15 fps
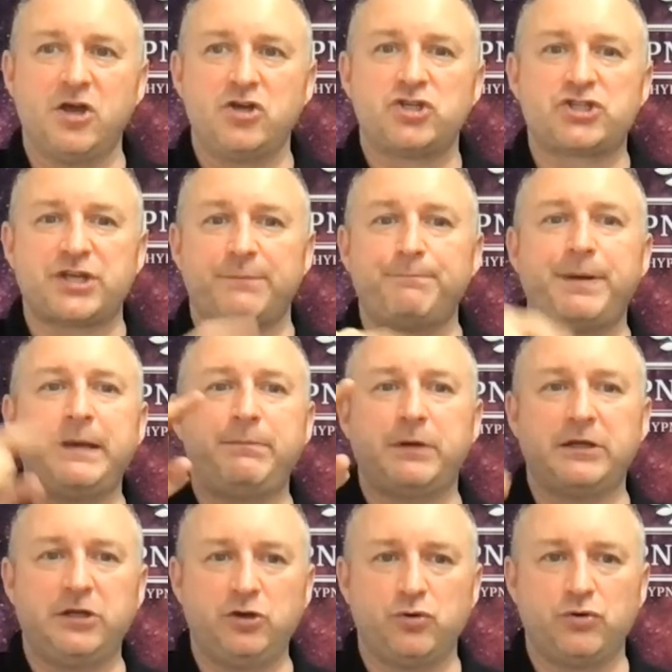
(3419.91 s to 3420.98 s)
some people
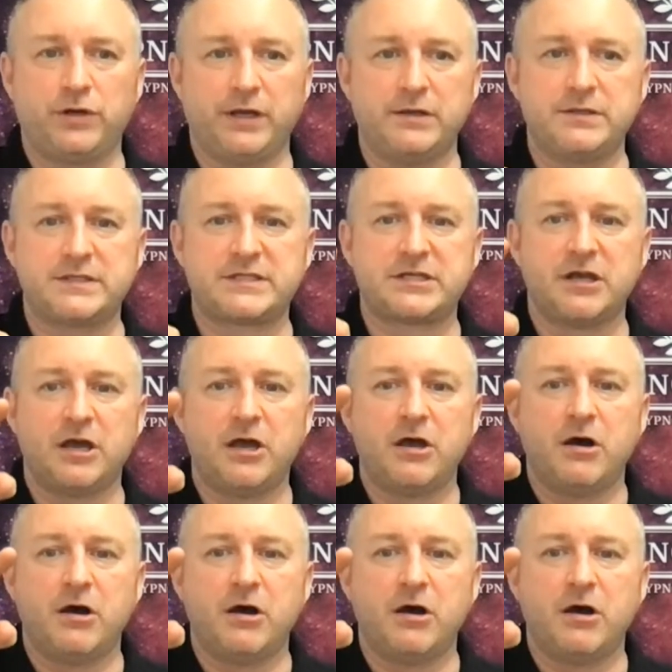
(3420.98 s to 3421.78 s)
in the audience